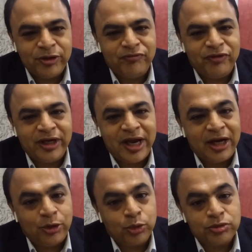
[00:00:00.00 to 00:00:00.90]

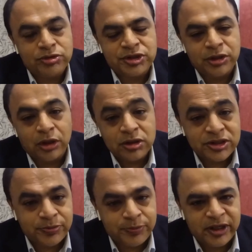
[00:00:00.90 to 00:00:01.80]
Typically, we had to
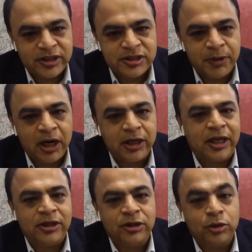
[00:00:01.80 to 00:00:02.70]
turn street smart
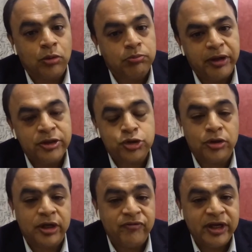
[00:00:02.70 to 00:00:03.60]
and ensure that
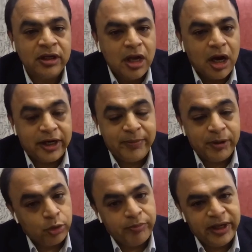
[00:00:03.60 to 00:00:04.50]
we are able to
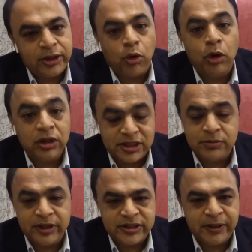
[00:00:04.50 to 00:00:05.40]
meet all customer
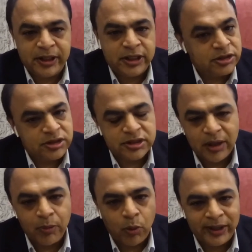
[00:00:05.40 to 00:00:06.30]
expectations. Number
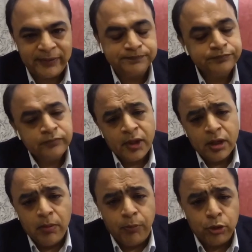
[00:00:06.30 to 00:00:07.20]
one.
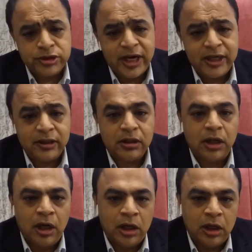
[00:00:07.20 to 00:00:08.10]
Post that,
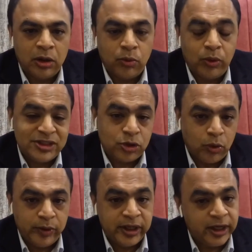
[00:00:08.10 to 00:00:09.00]
once
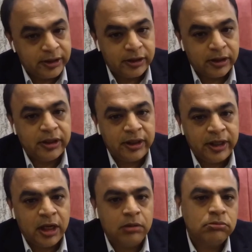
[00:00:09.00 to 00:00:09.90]
COVID hit
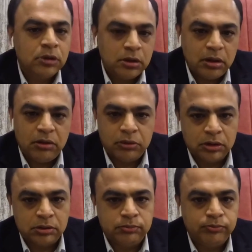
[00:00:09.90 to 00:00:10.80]
India,
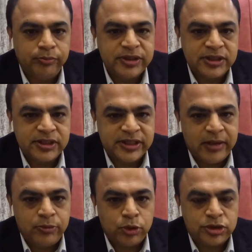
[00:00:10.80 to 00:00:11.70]
business
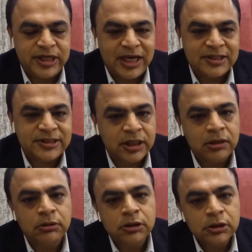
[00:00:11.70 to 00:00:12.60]
came to a
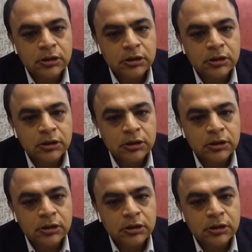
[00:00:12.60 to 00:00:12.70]
standstill.